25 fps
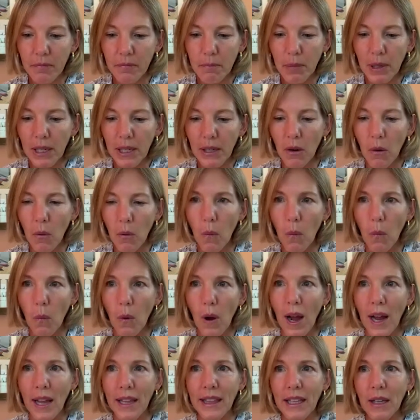But
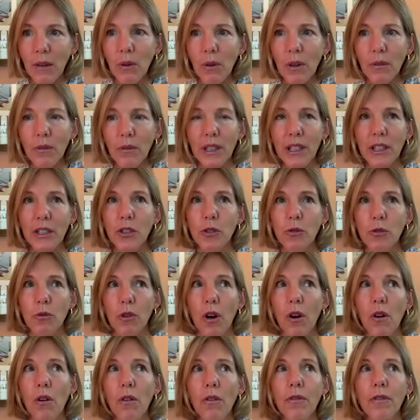I think what really
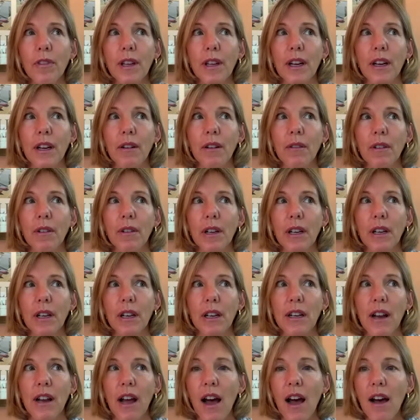drove the
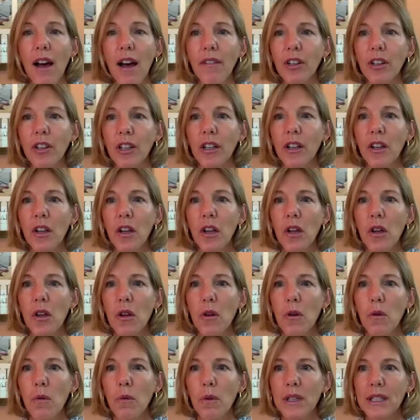novel
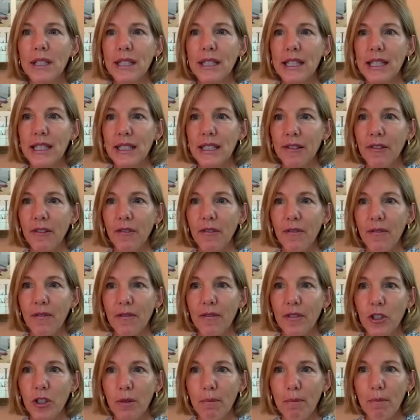was this
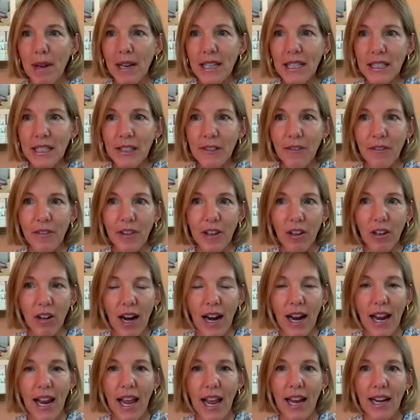tremendous fear
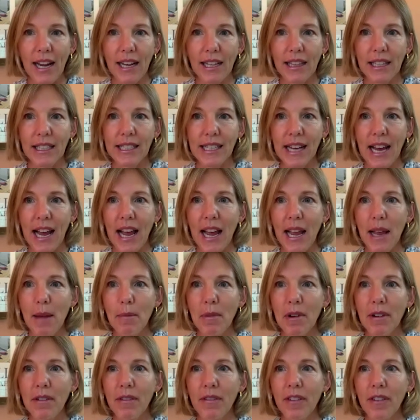I had at the
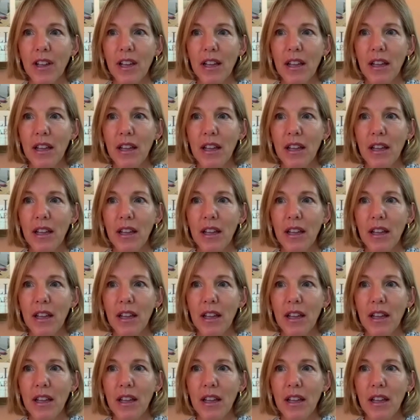time of